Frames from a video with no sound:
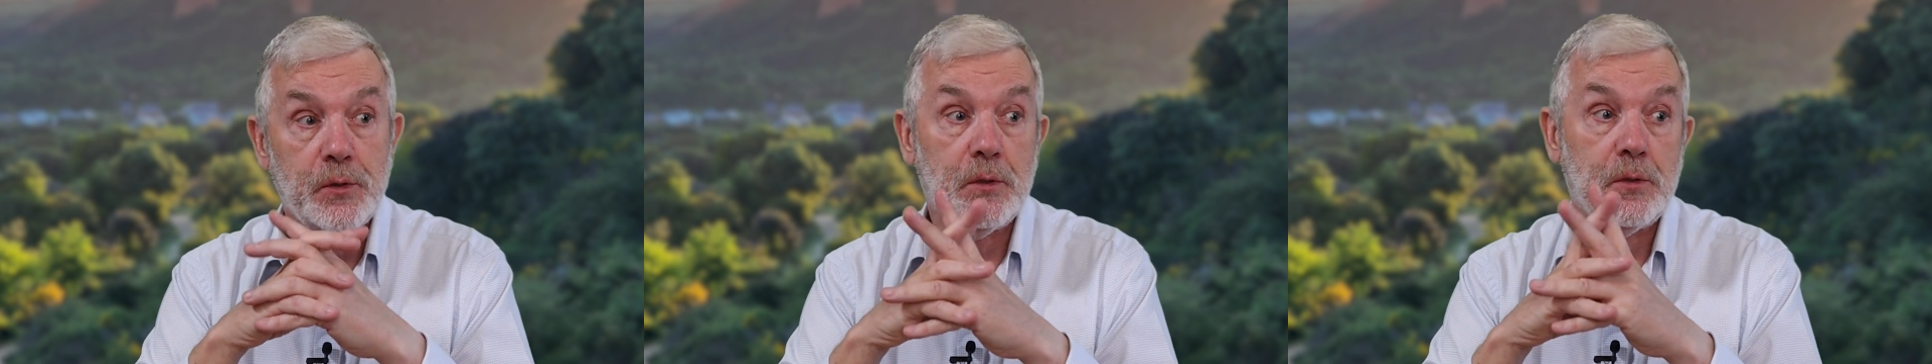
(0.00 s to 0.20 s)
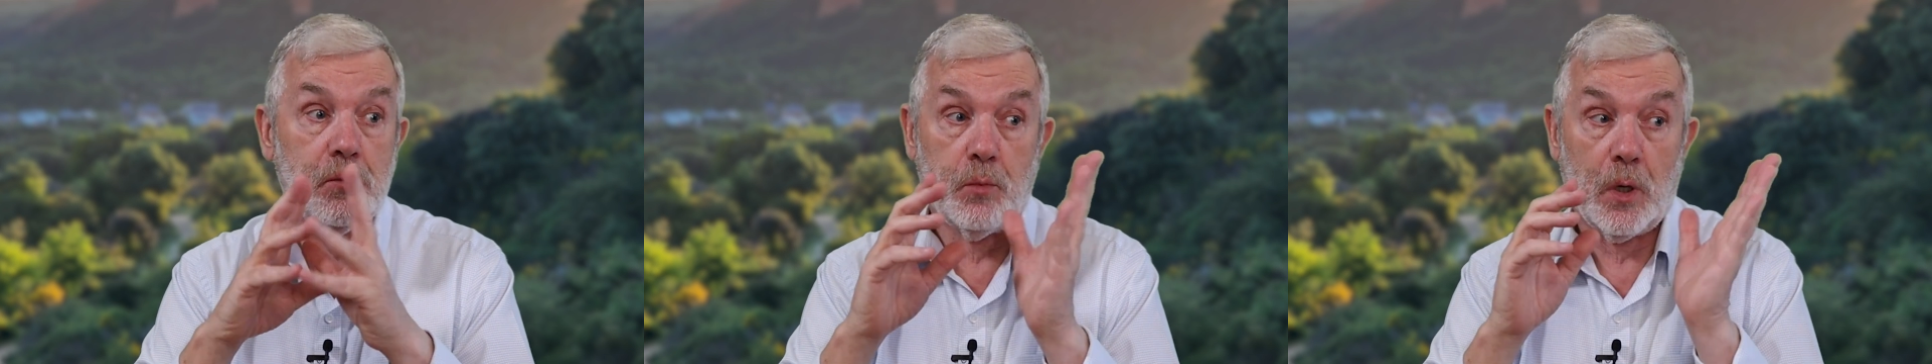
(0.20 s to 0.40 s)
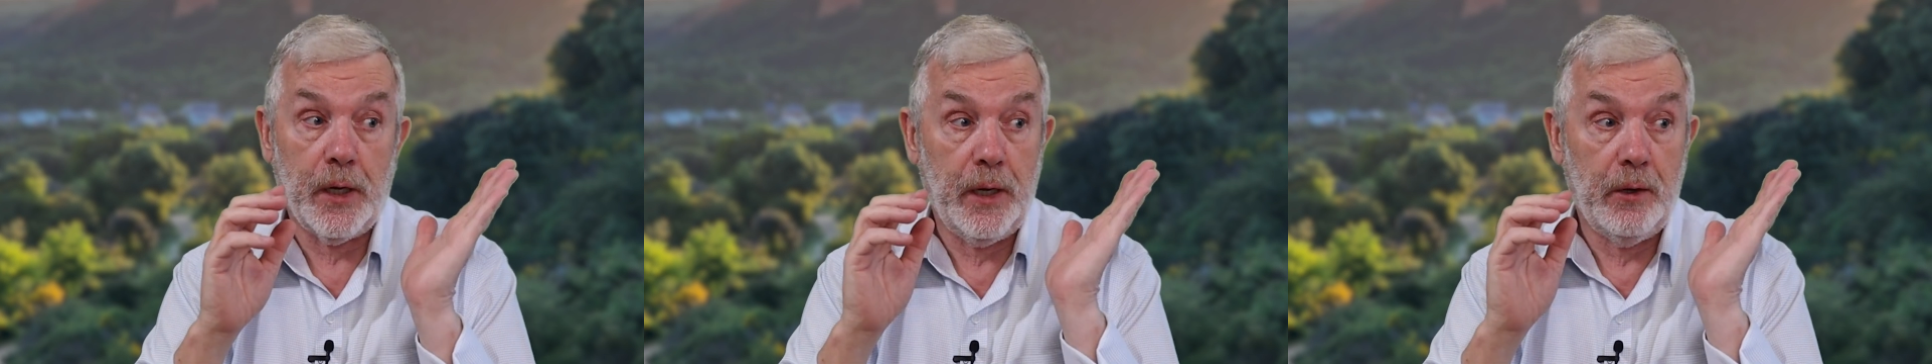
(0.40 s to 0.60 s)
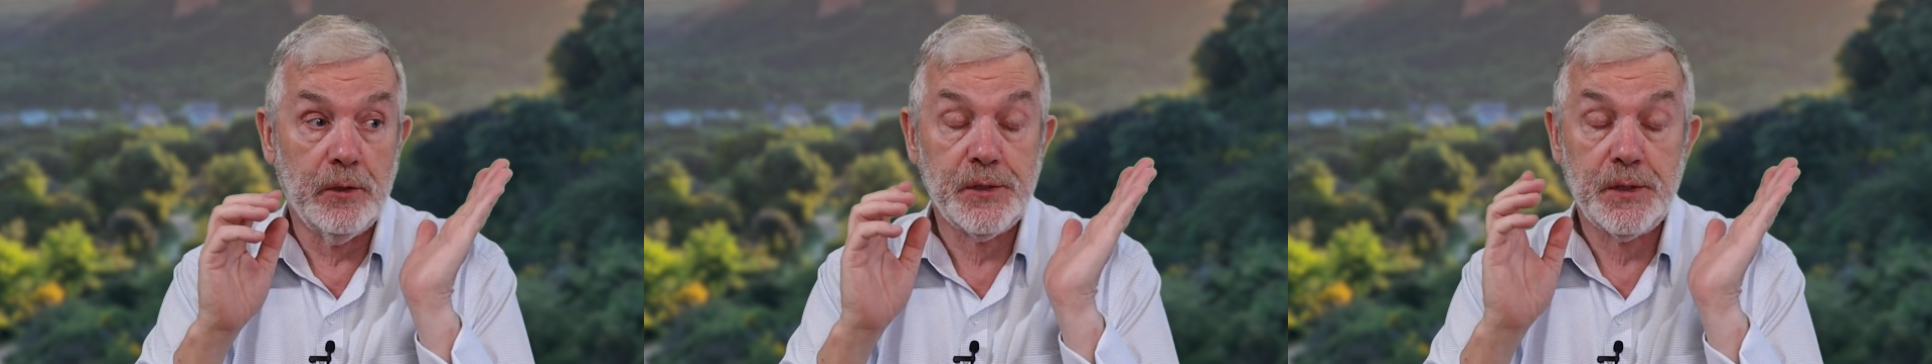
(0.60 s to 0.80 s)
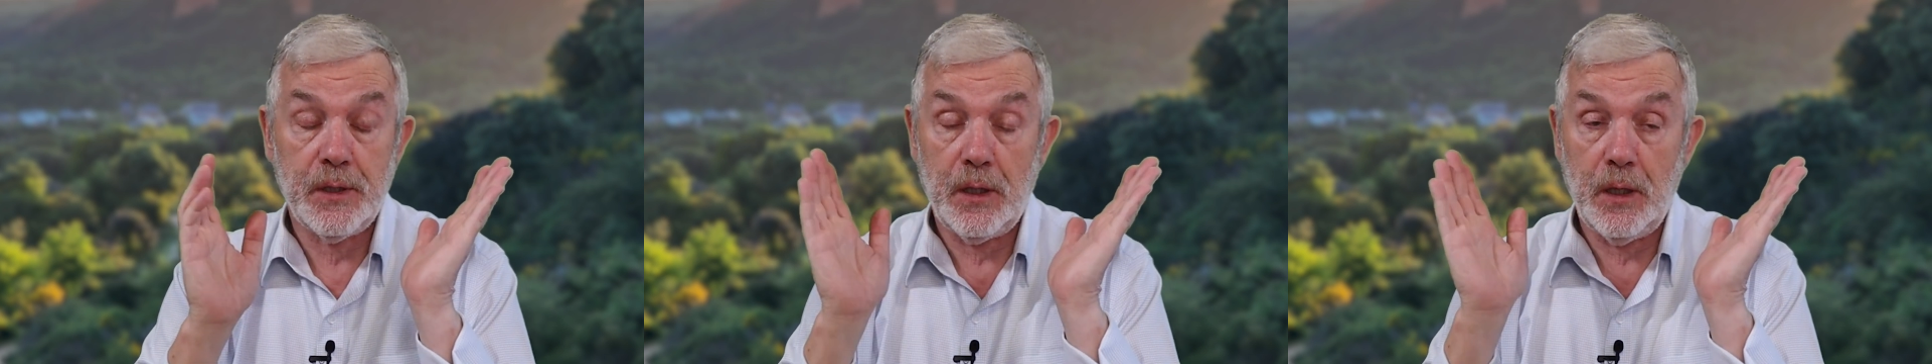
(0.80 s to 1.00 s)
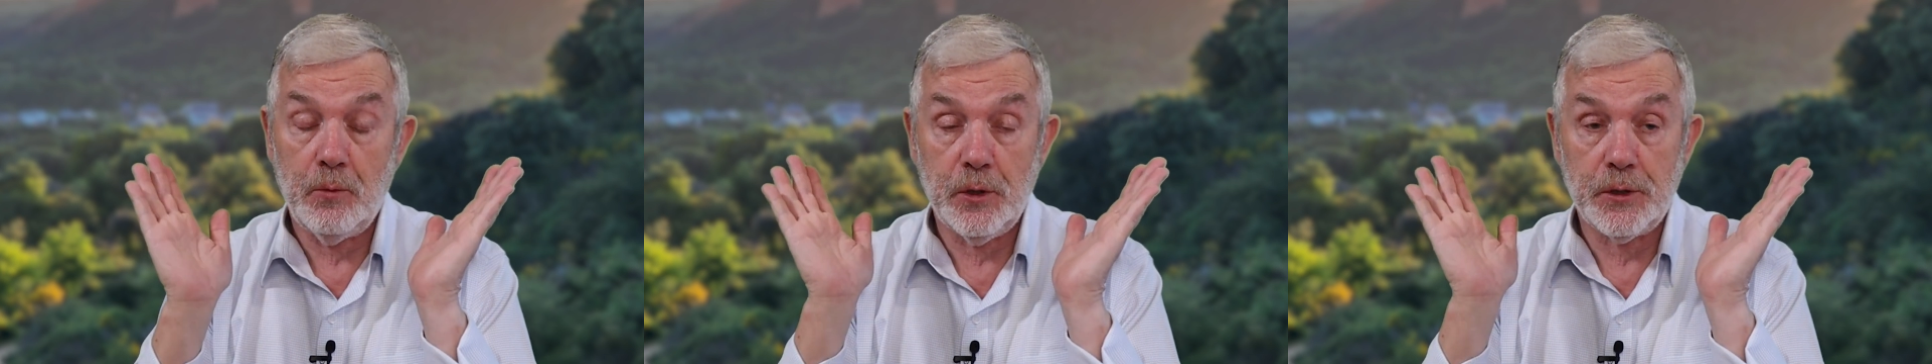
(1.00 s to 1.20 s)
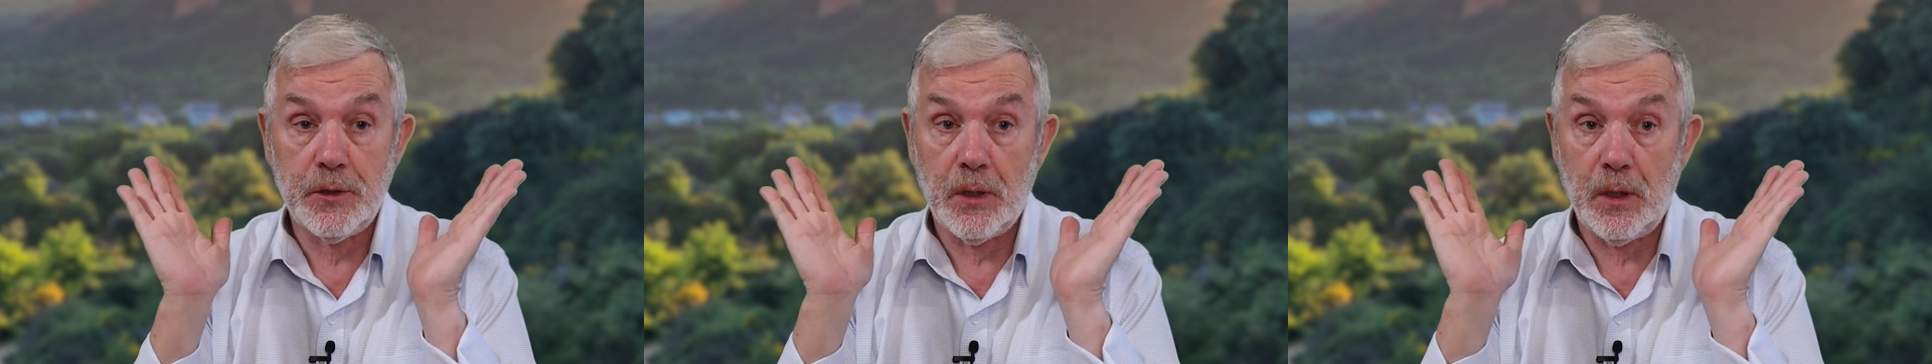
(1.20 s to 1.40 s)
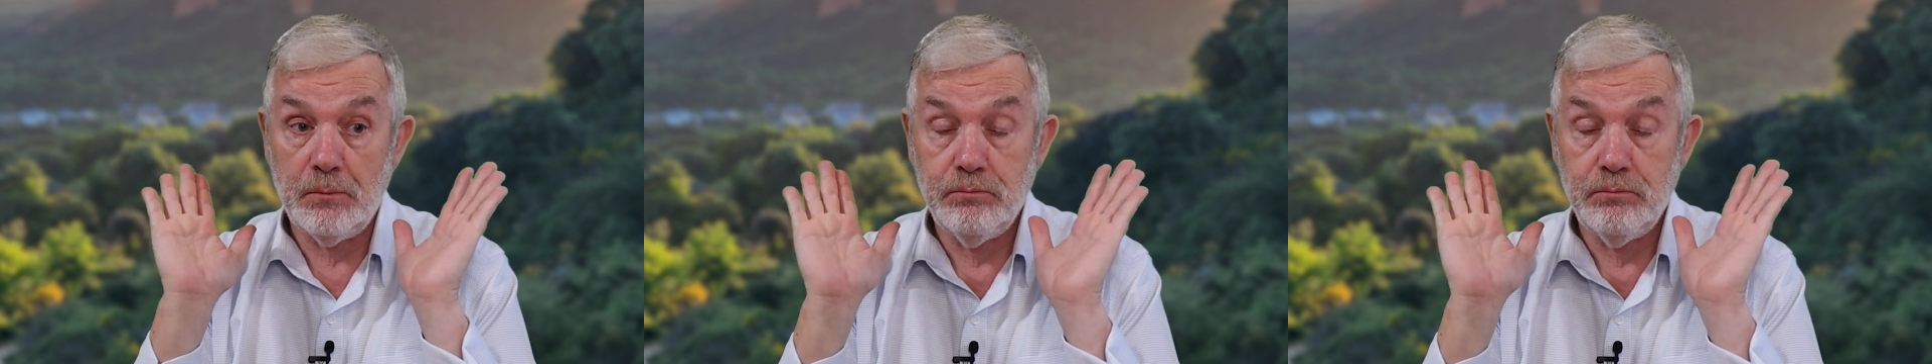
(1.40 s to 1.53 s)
There's one here in Sydney, which